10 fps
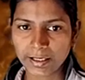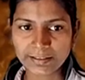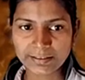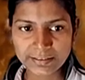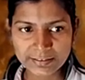
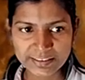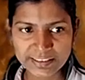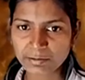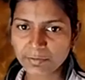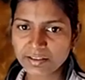This
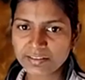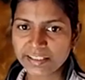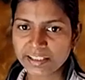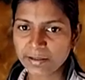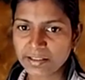statement is
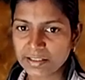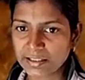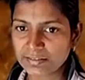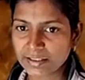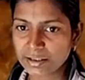said by
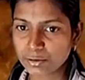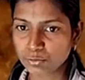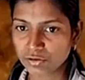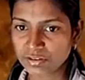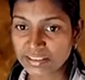NASA in
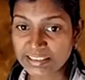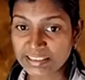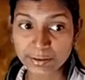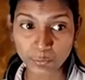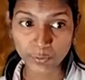
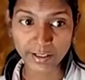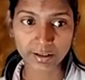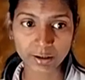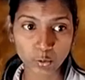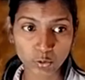2016 when
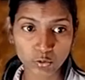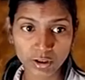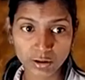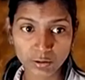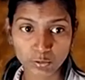
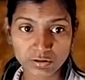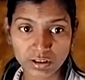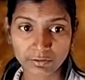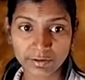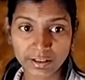coronal holes
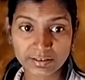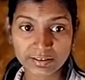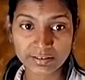covering